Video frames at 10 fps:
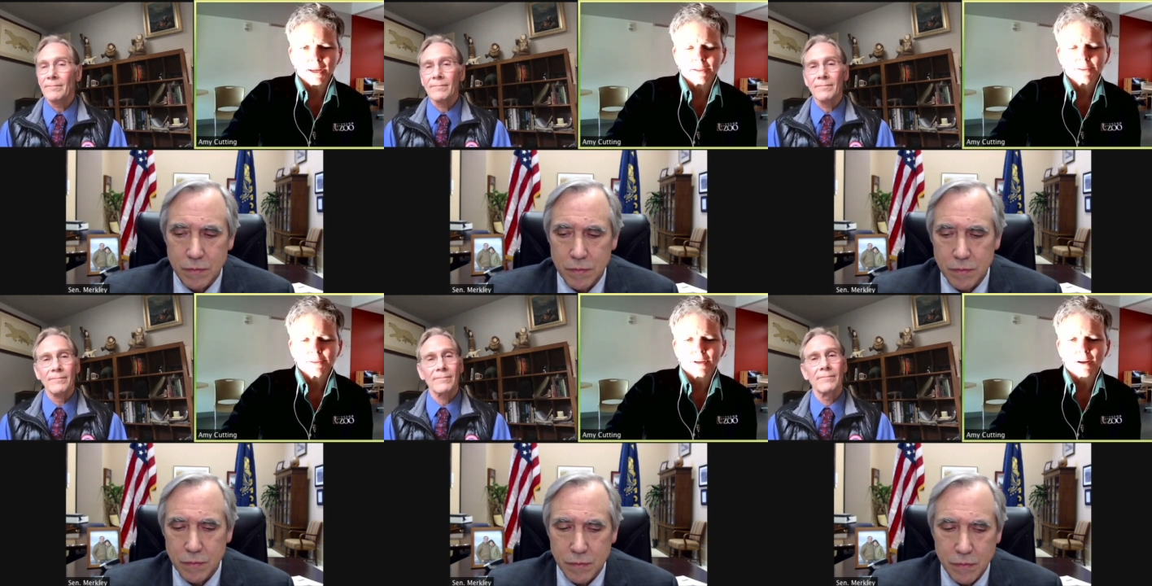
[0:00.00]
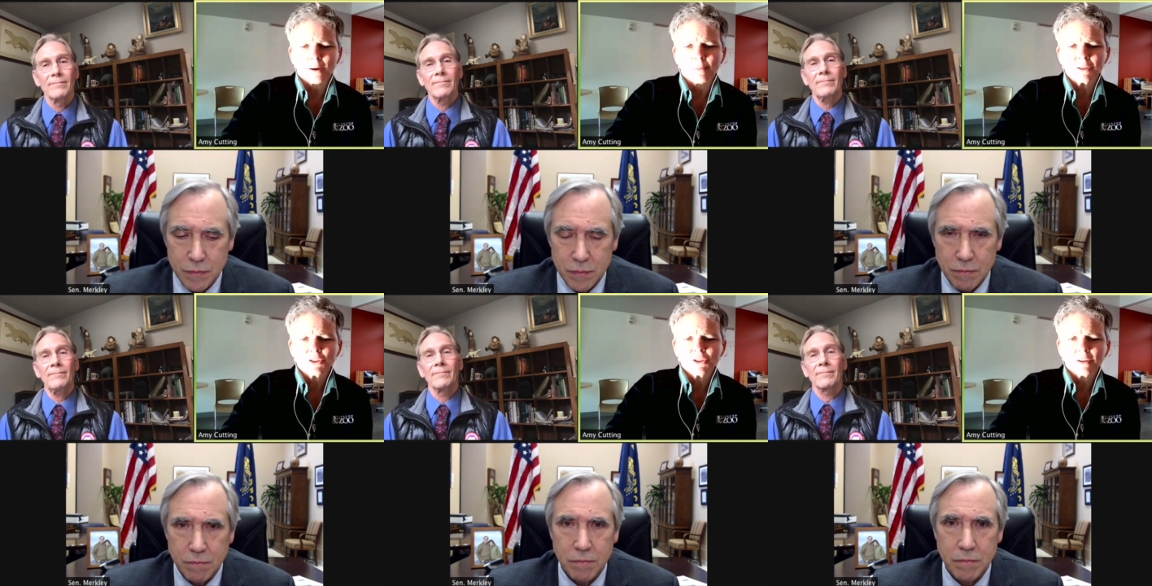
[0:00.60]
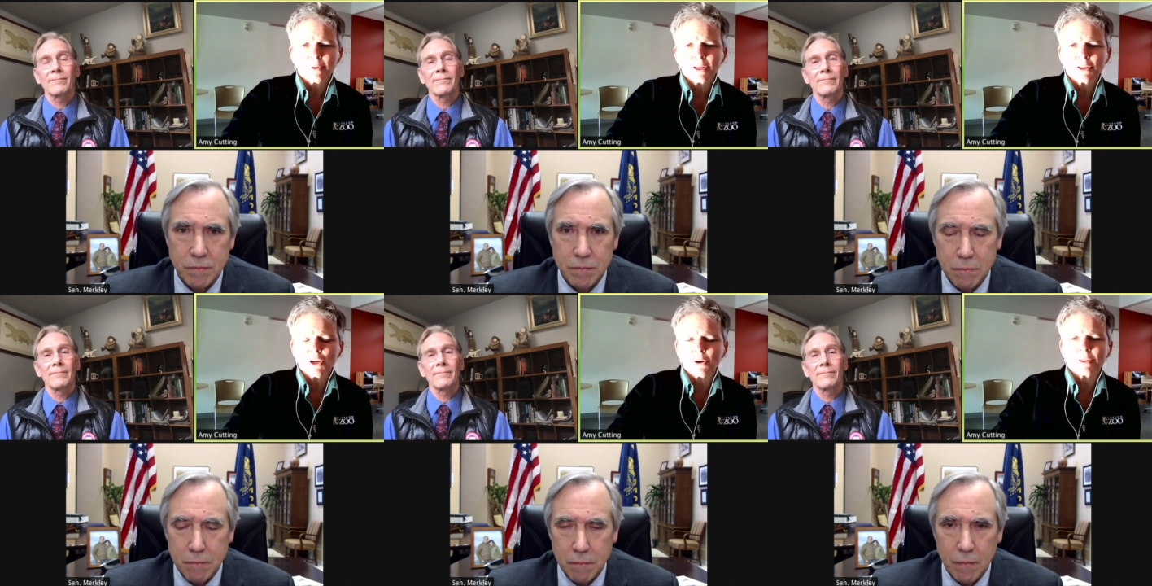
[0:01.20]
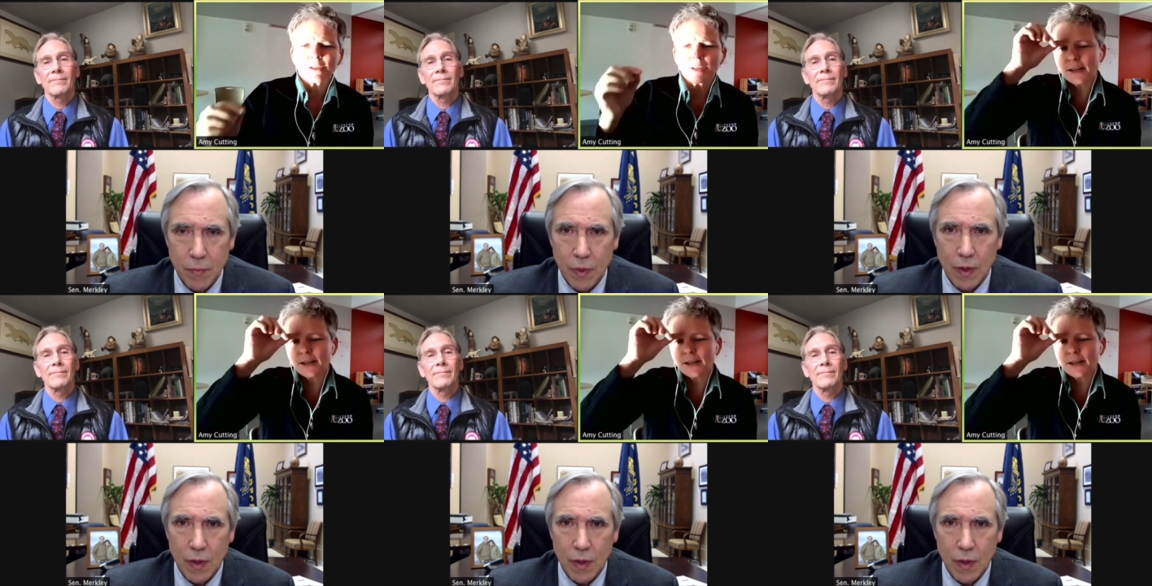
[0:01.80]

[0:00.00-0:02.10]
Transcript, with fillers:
Speaker 1: banks. Um, and just to let everybody know, at